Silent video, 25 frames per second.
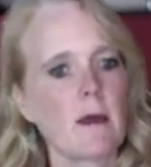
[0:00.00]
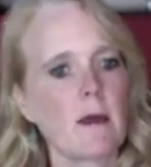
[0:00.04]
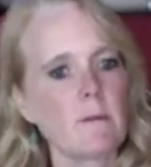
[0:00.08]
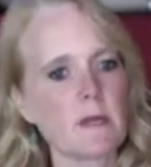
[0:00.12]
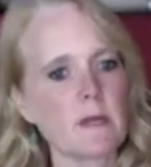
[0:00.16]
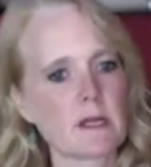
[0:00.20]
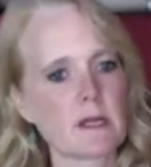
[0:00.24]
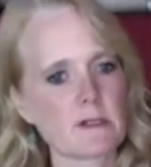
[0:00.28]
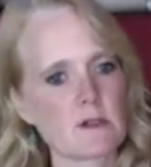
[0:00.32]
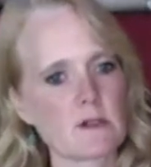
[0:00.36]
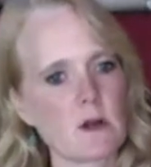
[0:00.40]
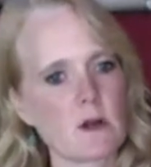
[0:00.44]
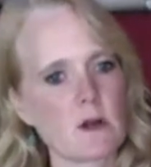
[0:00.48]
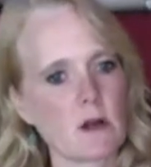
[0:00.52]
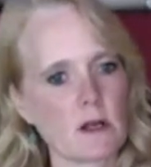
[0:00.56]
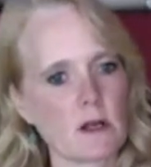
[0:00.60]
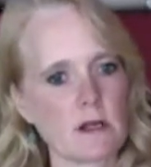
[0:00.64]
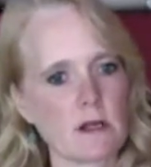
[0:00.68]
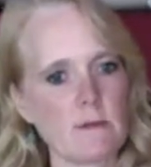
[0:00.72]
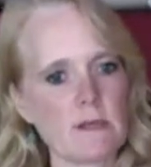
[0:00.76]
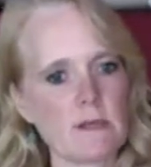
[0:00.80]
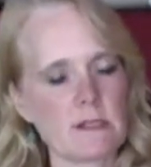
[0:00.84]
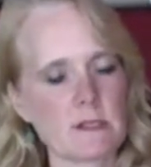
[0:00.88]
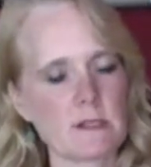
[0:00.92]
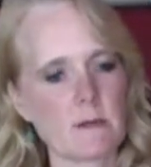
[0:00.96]
because there are going to
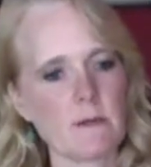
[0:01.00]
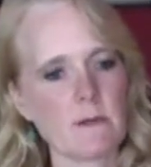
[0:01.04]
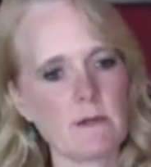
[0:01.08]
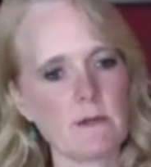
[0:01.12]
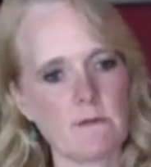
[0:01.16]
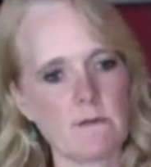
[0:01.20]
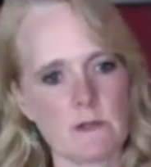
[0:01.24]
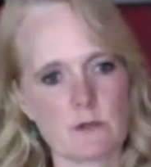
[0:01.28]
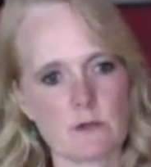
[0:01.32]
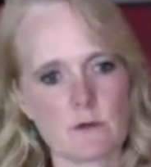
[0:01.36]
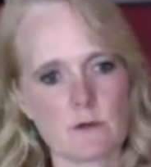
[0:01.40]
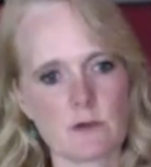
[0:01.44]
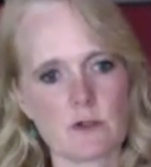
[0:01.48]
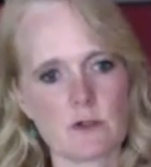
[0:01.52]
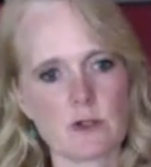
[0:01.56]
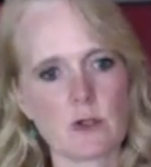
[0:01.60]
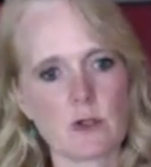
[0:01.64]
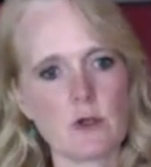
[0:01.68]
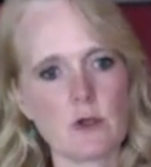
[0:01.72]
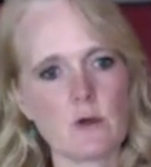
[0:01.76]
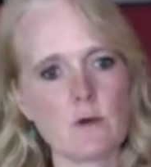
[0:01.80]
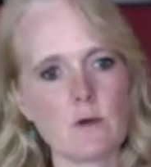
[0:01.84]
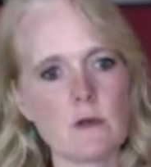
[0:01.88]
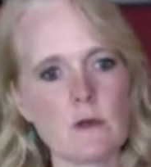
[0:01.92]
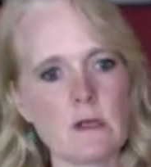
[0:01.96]
be some individuals
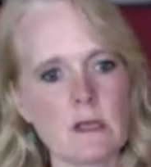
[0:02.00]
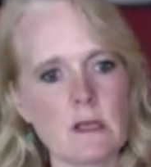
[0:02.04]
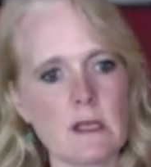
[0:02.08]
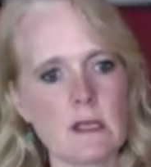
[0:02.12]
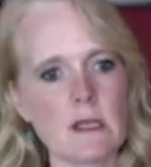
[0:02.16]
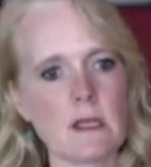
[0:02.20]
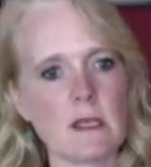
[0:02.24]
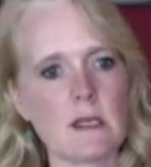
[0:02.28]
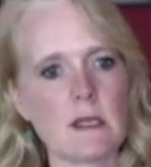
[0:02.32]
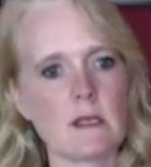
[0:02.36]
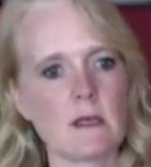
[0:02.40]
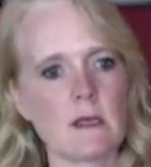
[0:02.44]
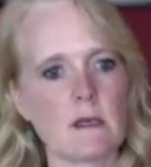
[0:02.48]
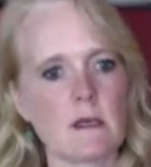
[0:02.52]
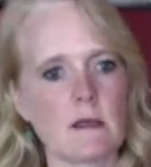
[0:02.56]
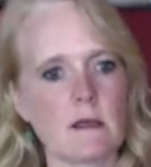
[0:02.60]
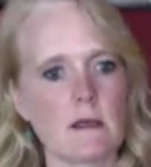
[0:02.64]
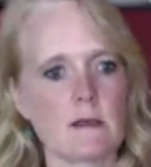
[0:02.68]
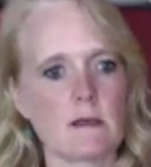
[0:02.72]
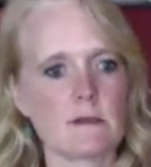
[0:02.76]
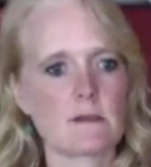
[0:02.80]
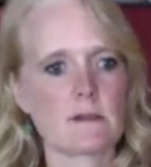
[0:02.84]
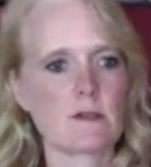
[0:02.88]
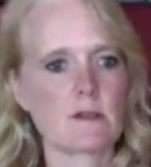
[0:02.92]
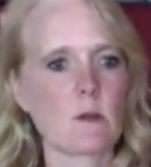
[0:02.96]
who need
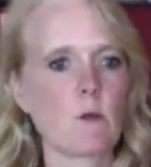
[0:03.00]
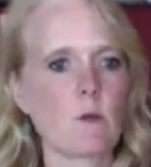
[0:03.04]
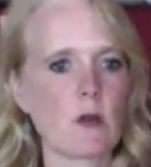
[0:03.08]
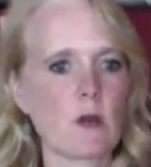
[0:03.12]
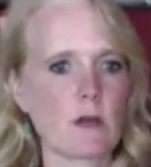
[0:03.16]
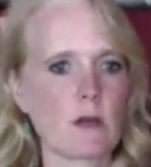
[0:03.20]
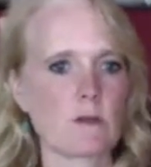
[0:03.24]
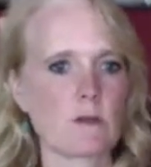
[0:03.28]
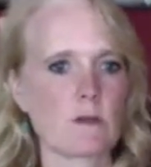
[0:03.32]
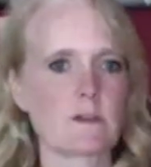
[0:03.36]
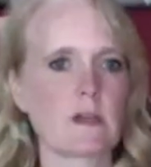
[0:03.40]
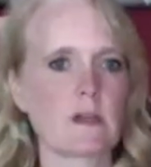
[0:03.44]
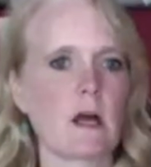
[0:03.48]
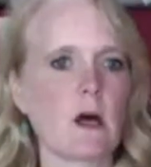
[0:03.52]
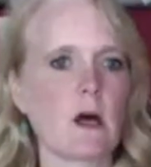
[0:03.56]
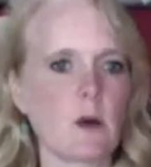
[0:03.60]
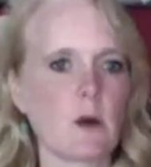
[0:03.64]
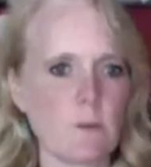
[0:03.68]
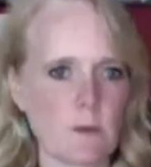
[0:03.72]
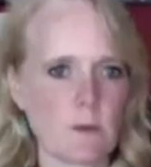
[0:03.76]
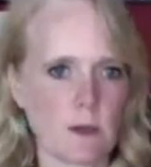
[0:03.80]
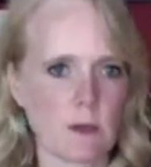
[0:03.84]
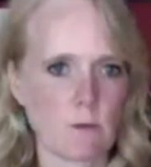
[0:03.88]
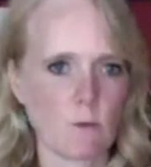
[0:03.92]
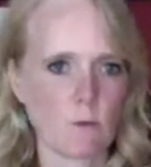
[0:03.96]
someone else to
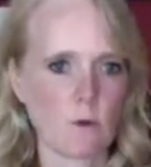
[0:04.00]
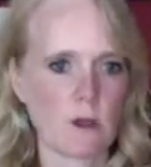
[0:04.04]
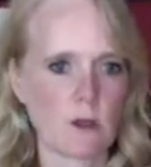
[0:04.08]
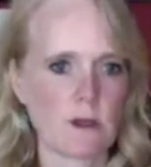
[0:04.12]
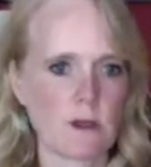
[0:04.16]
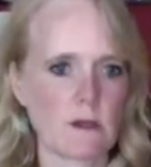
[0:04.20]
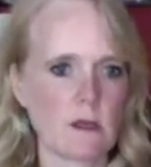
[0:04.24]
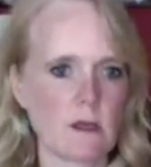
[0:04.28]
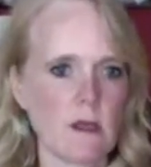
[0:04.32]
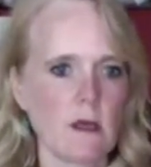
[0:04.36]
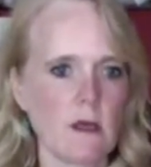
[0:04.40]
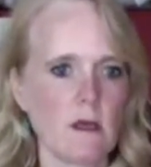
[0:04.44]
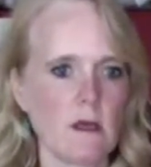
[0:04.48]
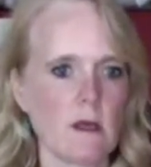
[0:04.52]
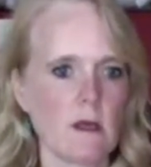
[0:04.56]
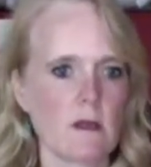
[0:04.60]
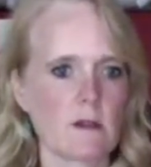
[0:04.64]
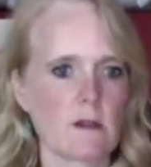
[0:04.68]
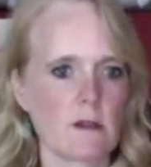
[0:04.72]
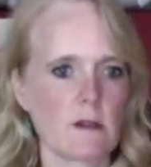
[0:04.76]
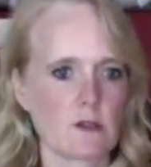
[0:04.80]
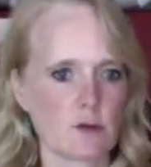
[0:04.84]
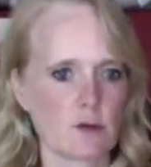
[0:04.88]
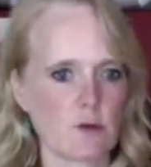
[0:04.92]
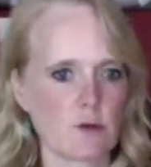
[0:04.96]
help them with
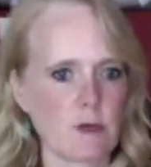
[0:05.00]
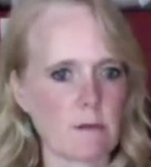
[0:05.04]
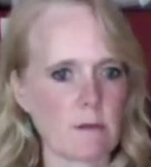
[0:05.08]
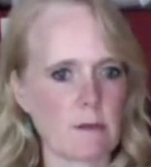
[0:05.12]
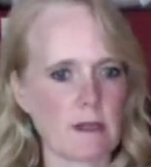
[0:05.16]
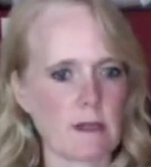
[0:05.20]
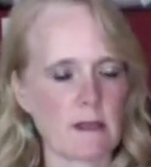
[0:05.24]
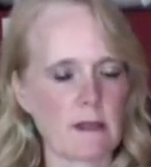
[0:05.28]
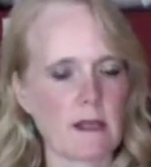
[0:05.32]
the treatment.